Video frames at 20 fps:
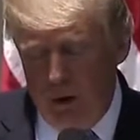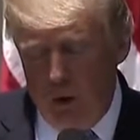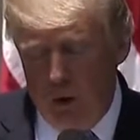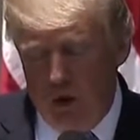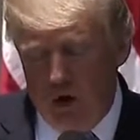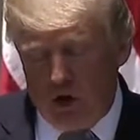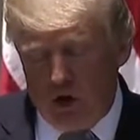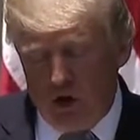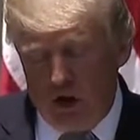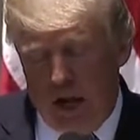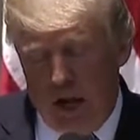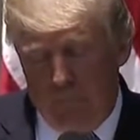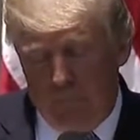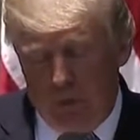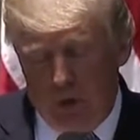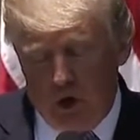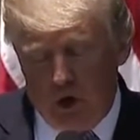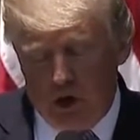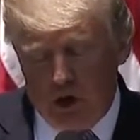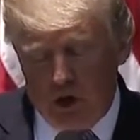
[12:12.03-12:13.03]
or its
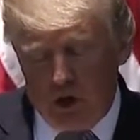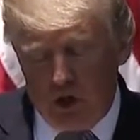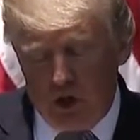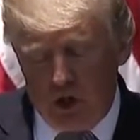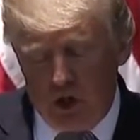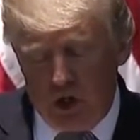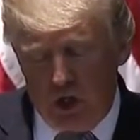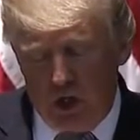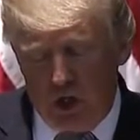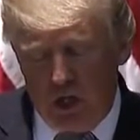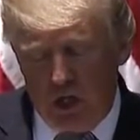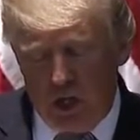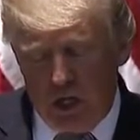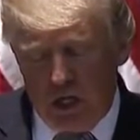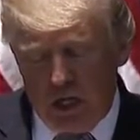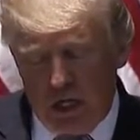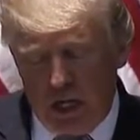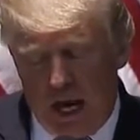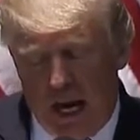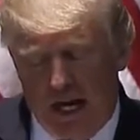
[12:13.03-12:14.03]
neighbors,
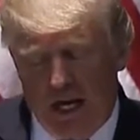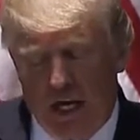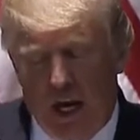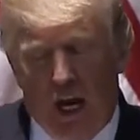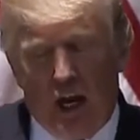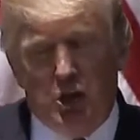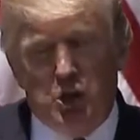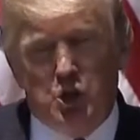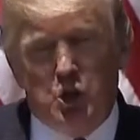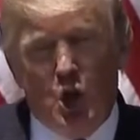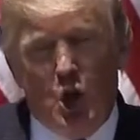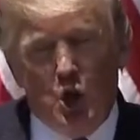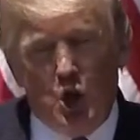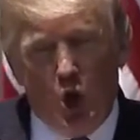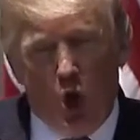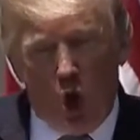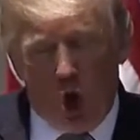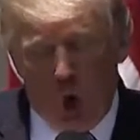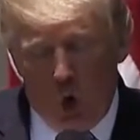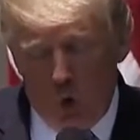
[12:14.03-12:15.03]
and has
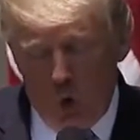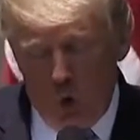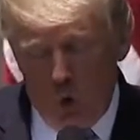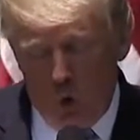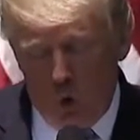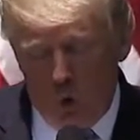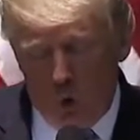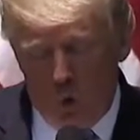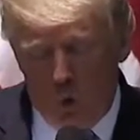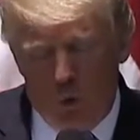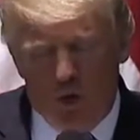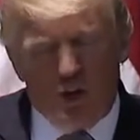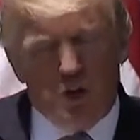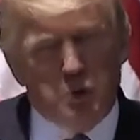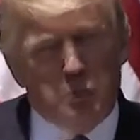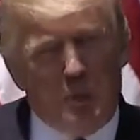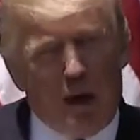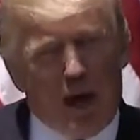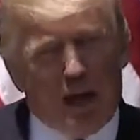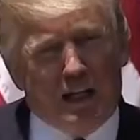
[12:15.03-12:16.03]
no
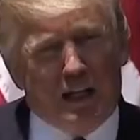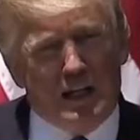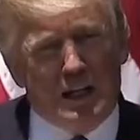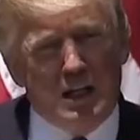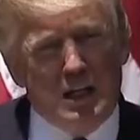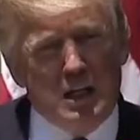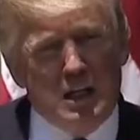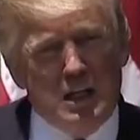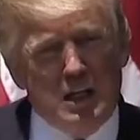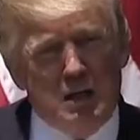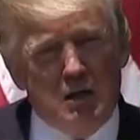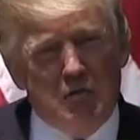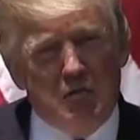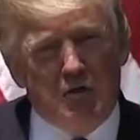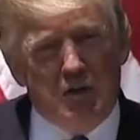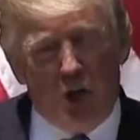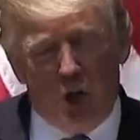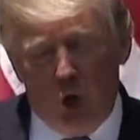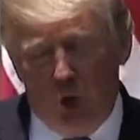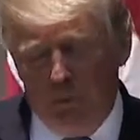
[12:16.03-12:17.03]
respect
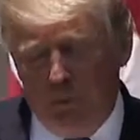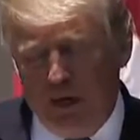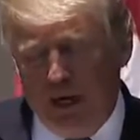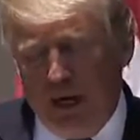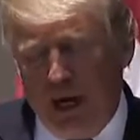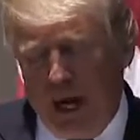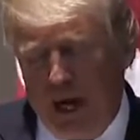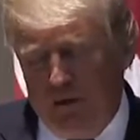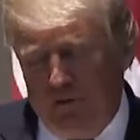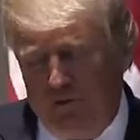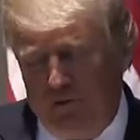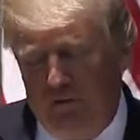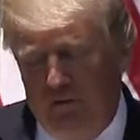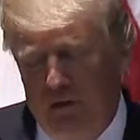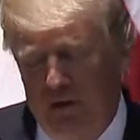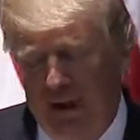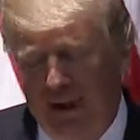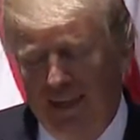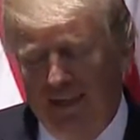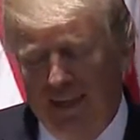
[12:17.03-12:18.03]
for human
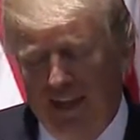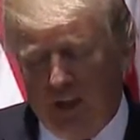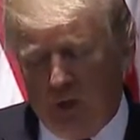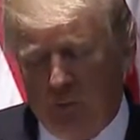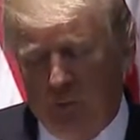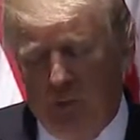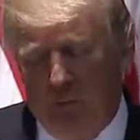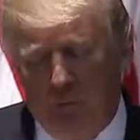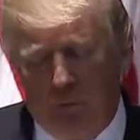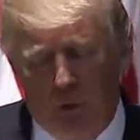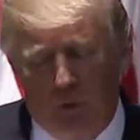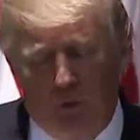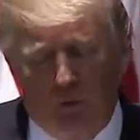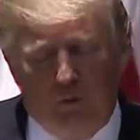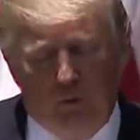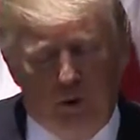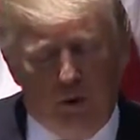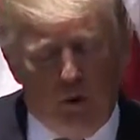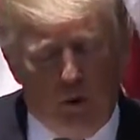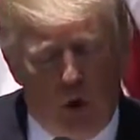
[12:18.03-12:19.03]
life. And that's been
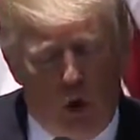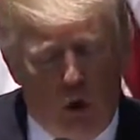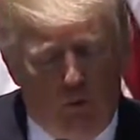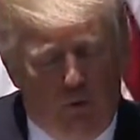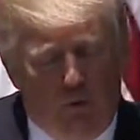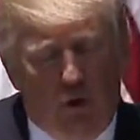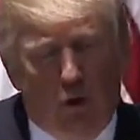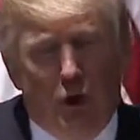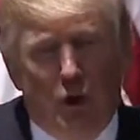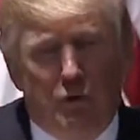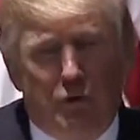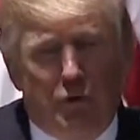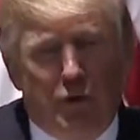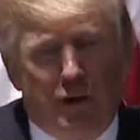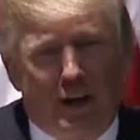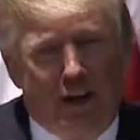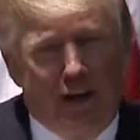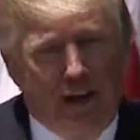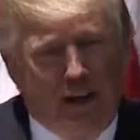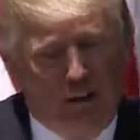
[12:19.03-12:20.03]
proven over and
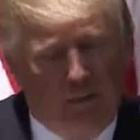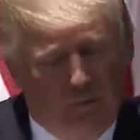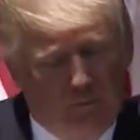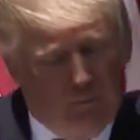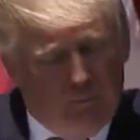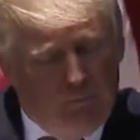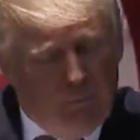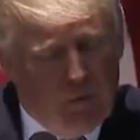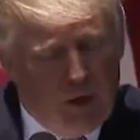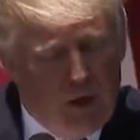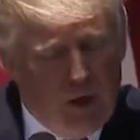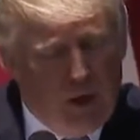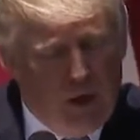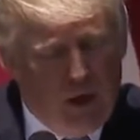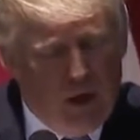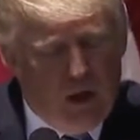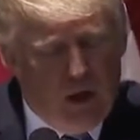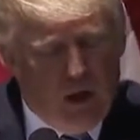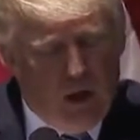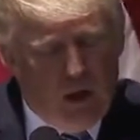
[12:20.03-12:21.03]
over again.
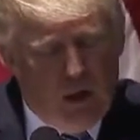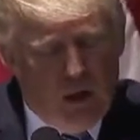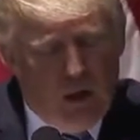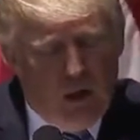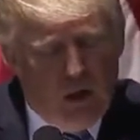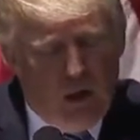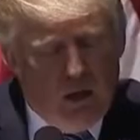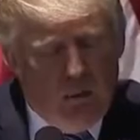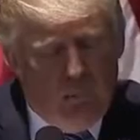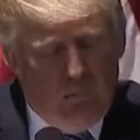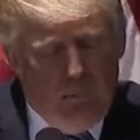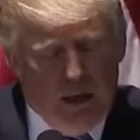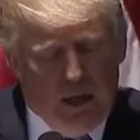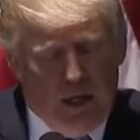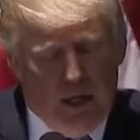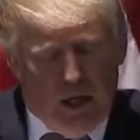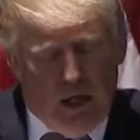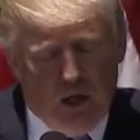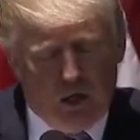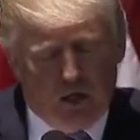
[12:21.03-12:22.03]

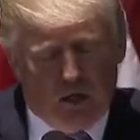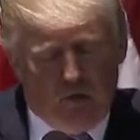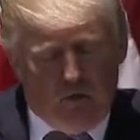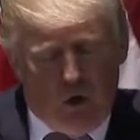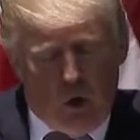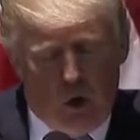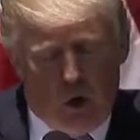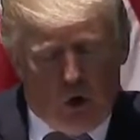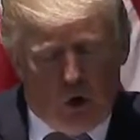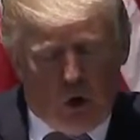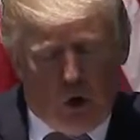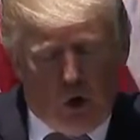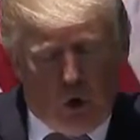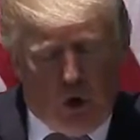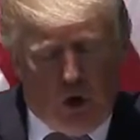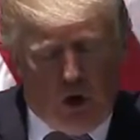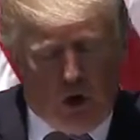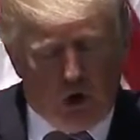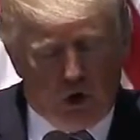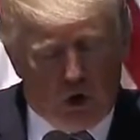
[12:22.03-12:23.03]
Millions of North
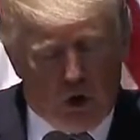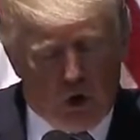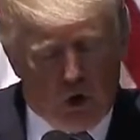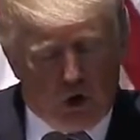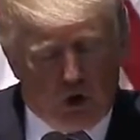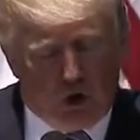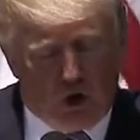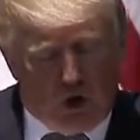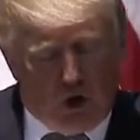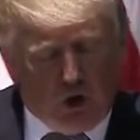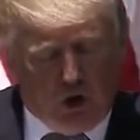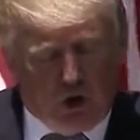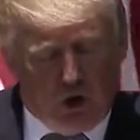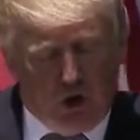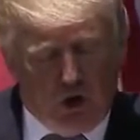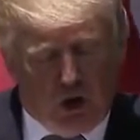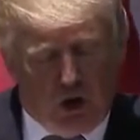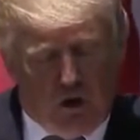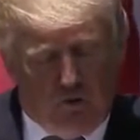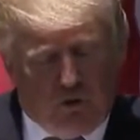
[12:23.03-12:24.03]
Korea's own
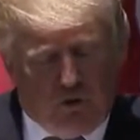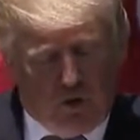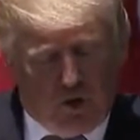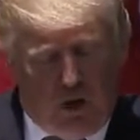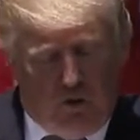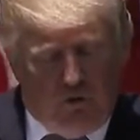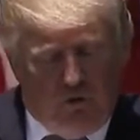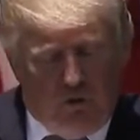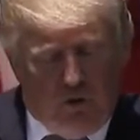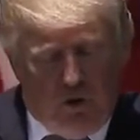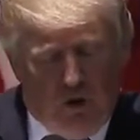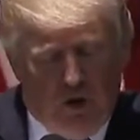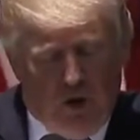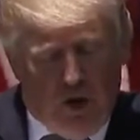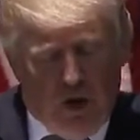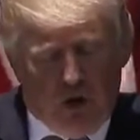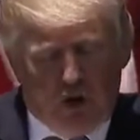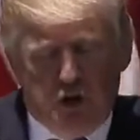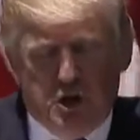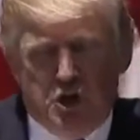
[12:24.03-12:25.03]
citizens have suffered
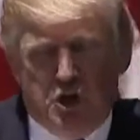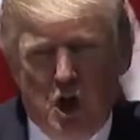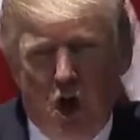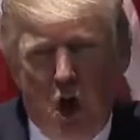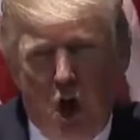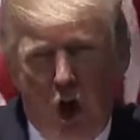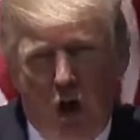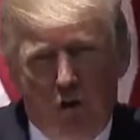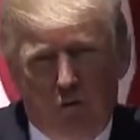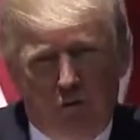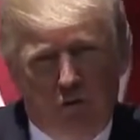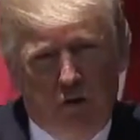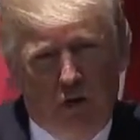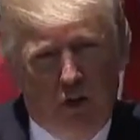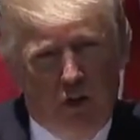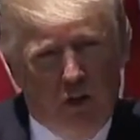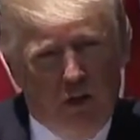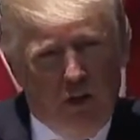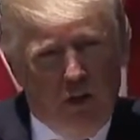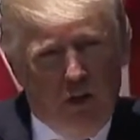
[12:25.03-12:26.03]
and
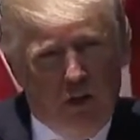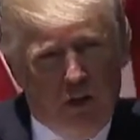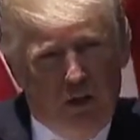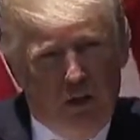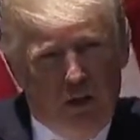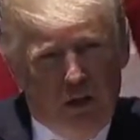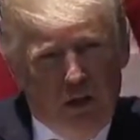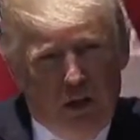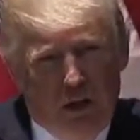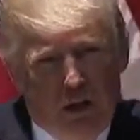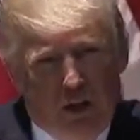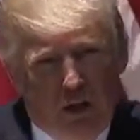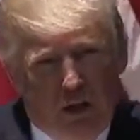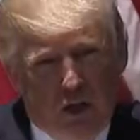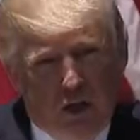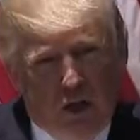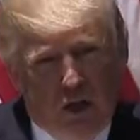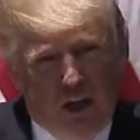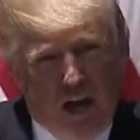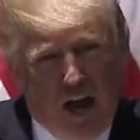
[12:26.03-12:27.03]
starved
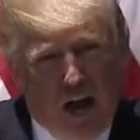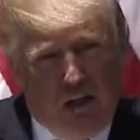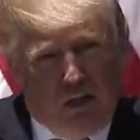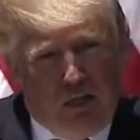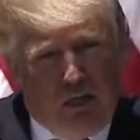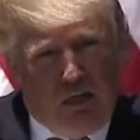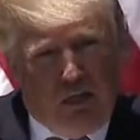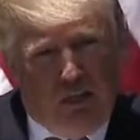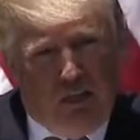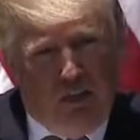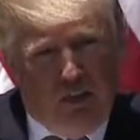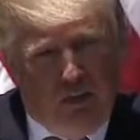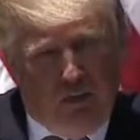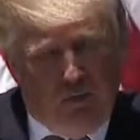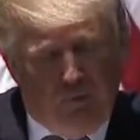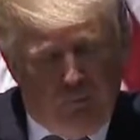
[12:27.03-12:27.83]
to death,